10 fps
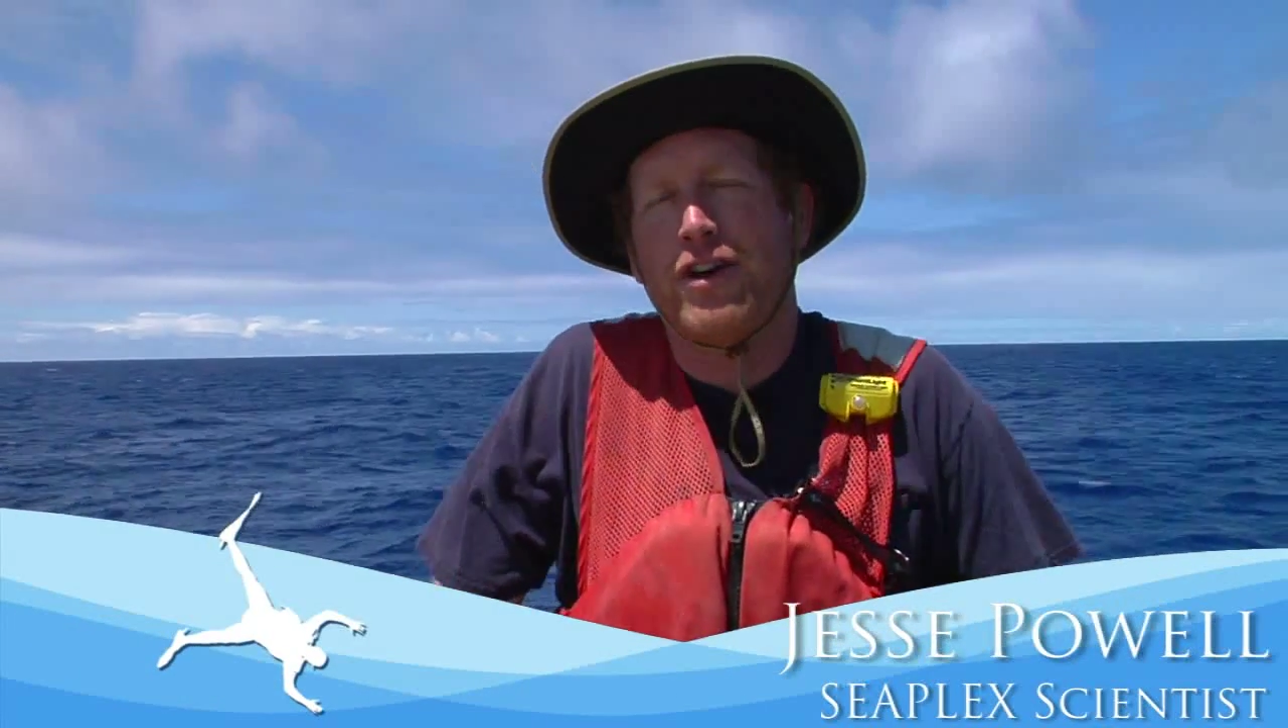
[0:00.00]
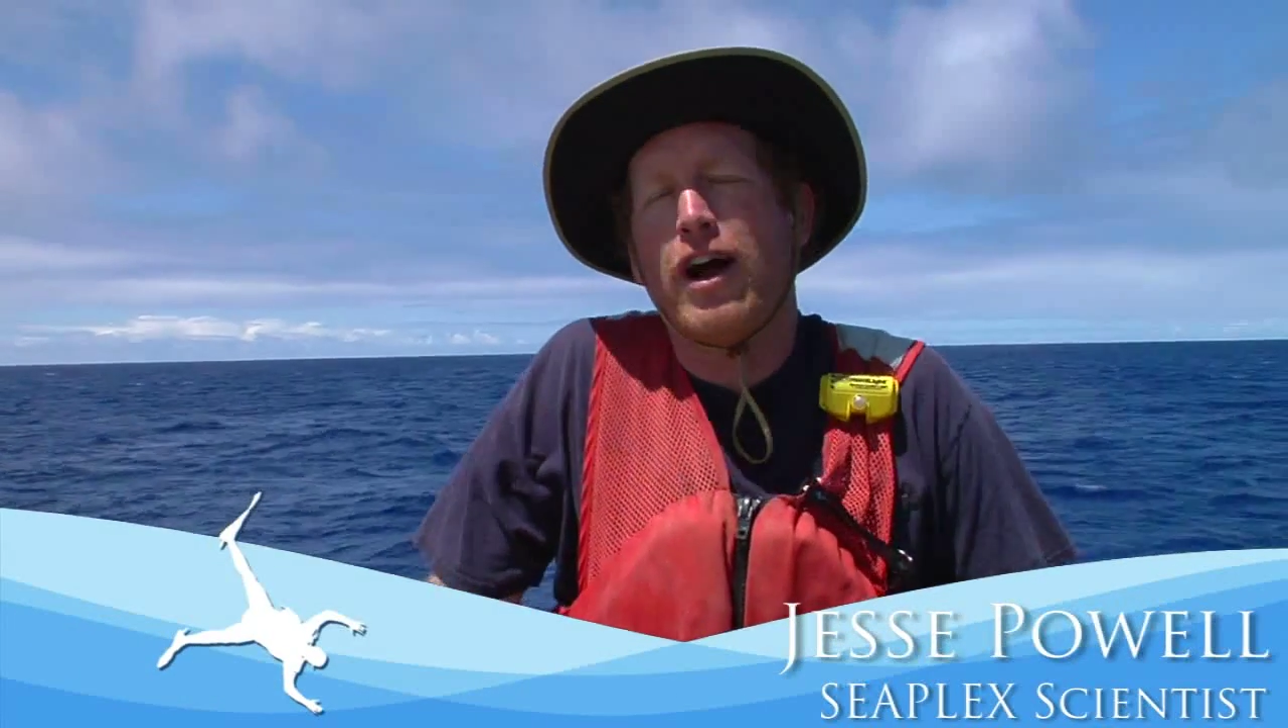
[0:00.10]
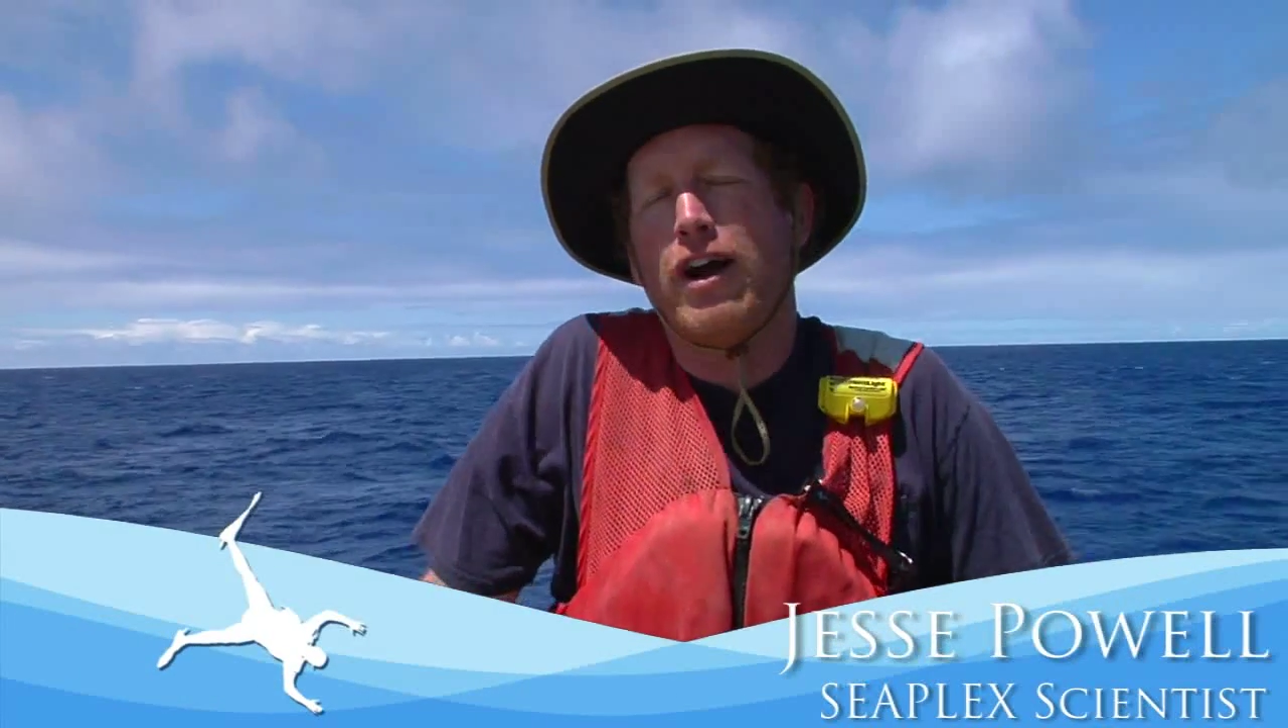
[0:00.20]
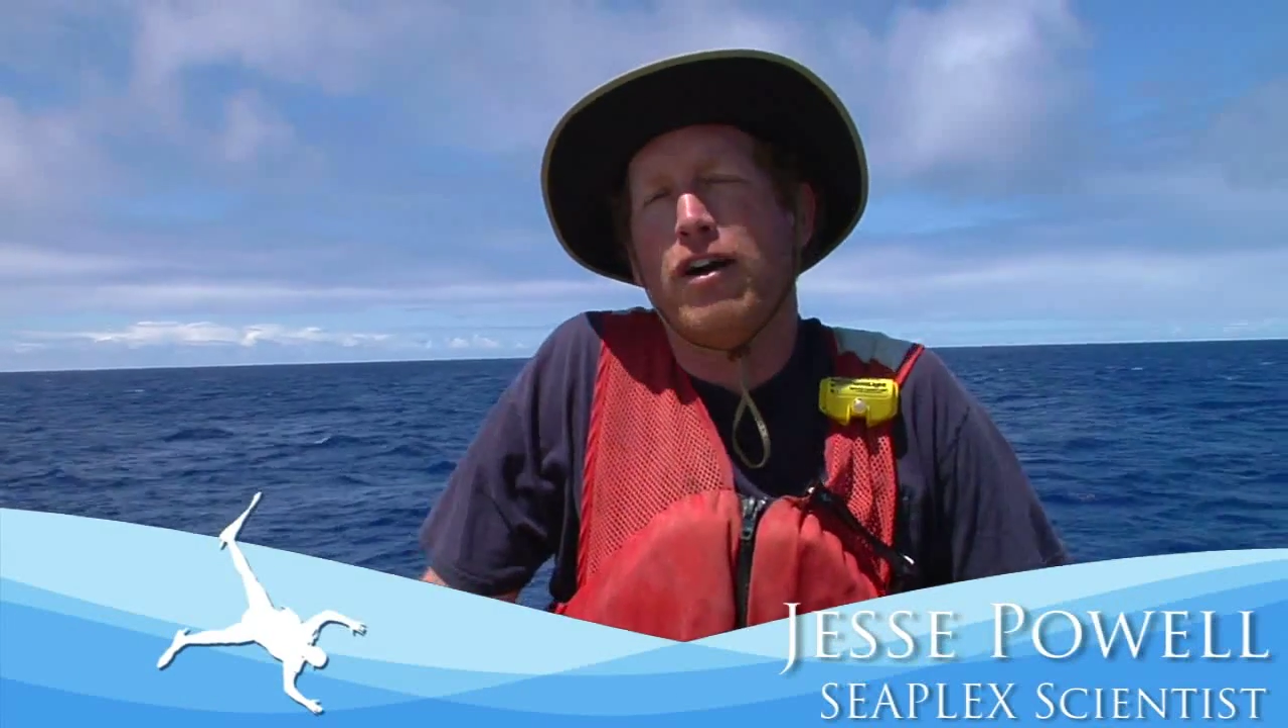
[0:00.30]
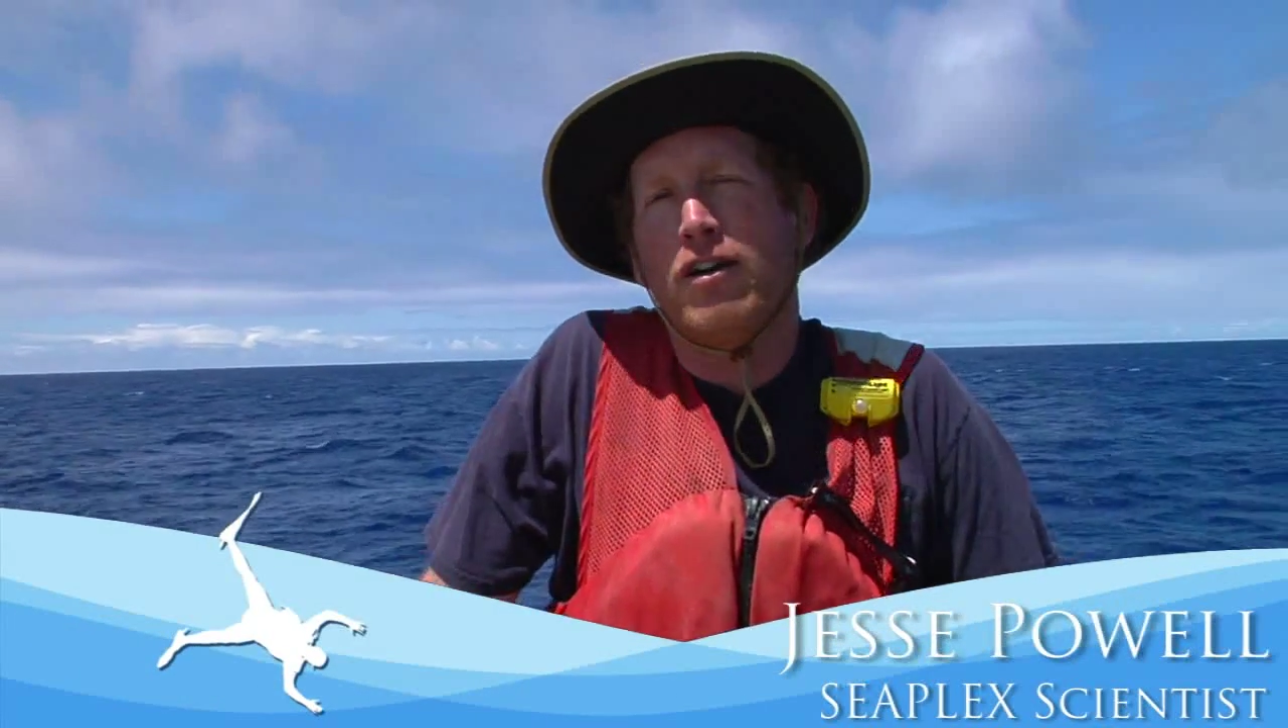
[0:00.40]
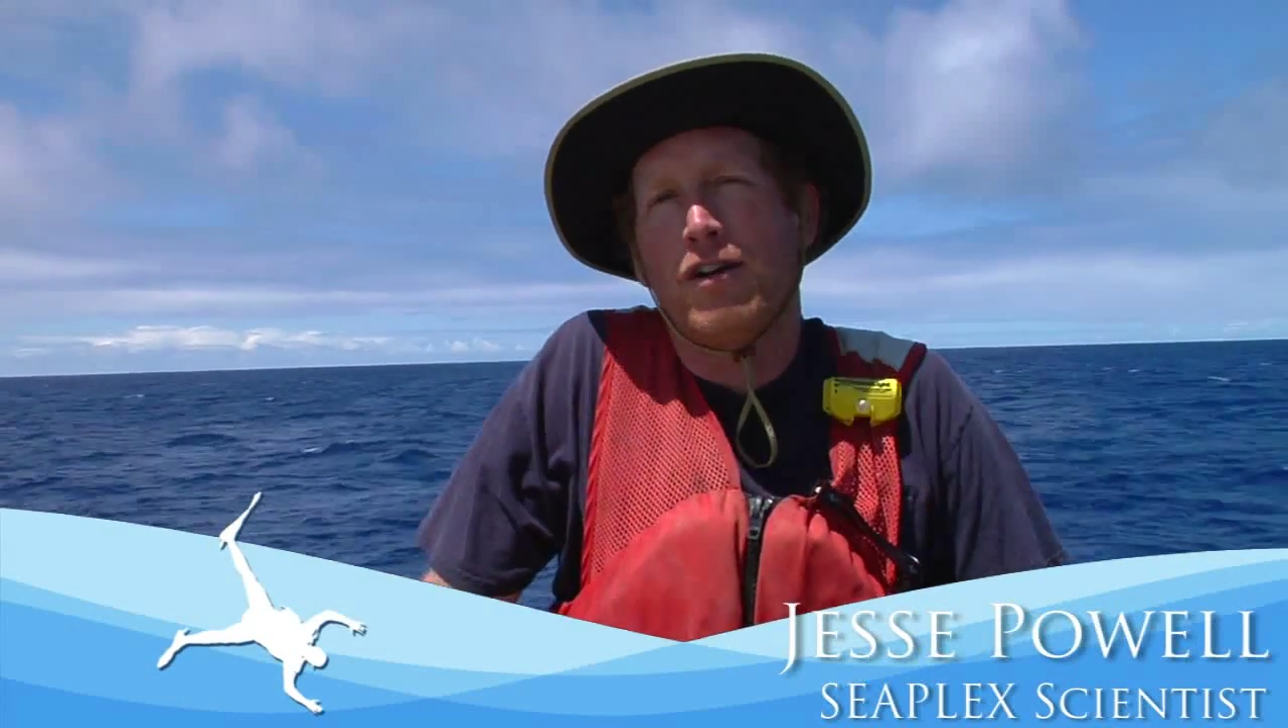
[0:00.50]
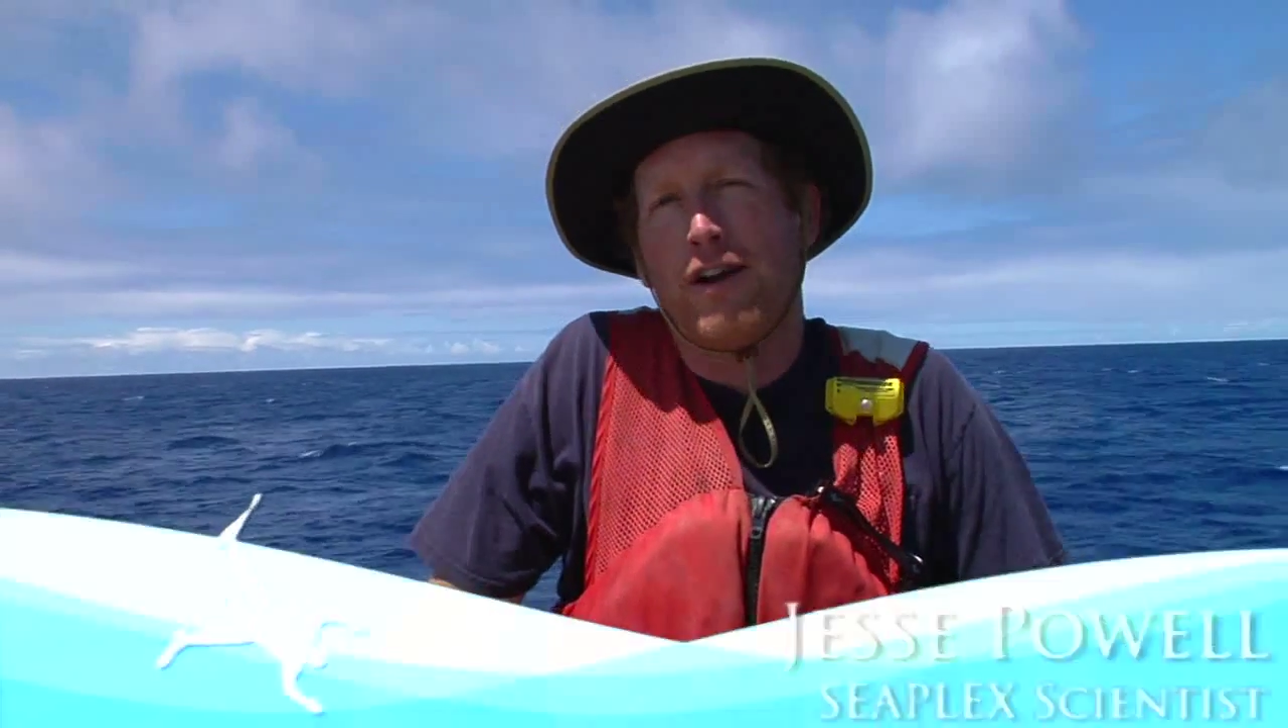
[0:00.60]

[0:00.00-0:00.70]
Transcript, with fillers: gyre,